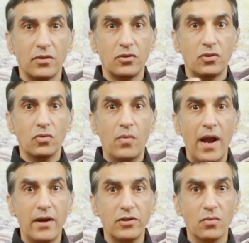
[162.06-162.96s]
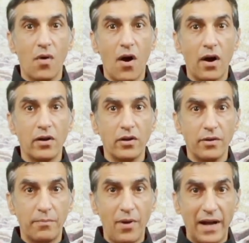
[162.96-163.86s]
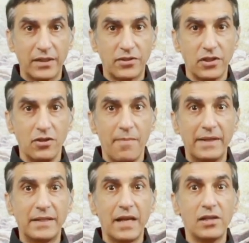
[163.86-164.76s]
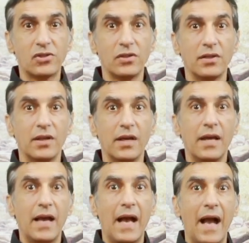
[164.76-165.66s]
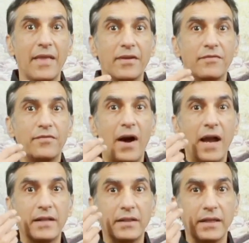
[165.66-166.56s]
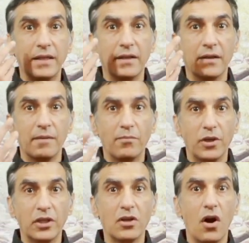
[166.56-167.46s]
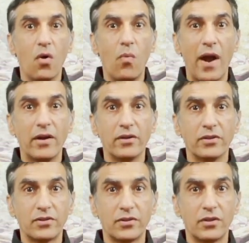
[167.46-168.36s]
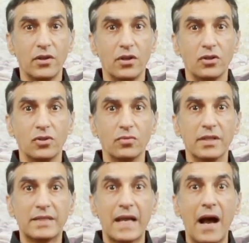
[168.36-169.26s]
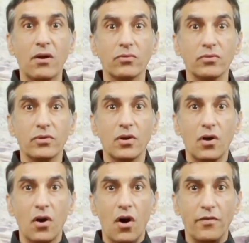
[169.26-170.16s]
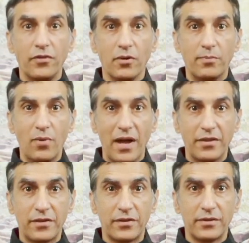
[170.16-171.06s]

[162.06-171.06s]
to where you are practicing your meditation, and then finally bringing your awareness to the sound of your breath